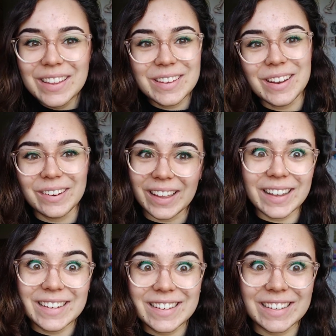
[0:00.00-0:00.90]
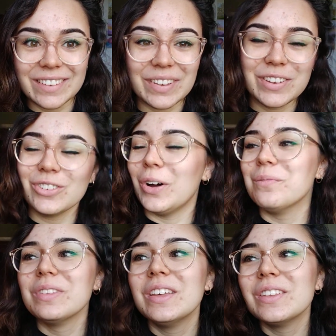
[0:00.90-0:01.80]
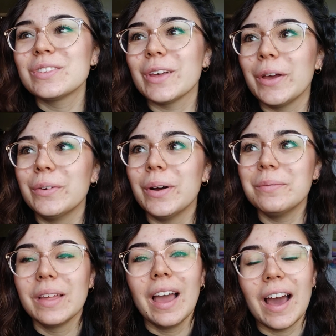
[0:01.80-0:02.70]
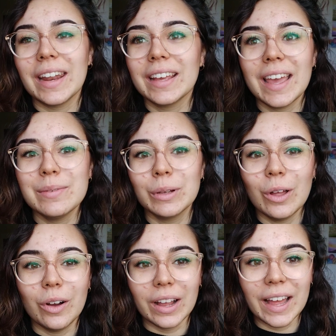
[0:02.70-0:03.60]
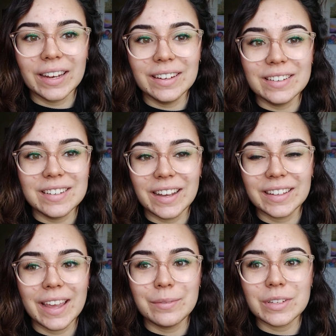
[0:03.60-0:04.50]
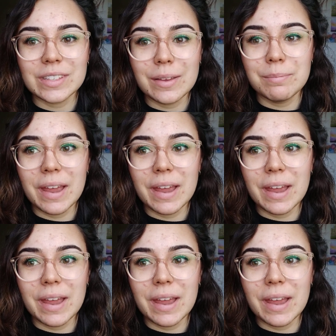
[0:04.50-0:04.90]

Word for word: You know, like I need to give it a shot. So, um, and I came along and I came to St.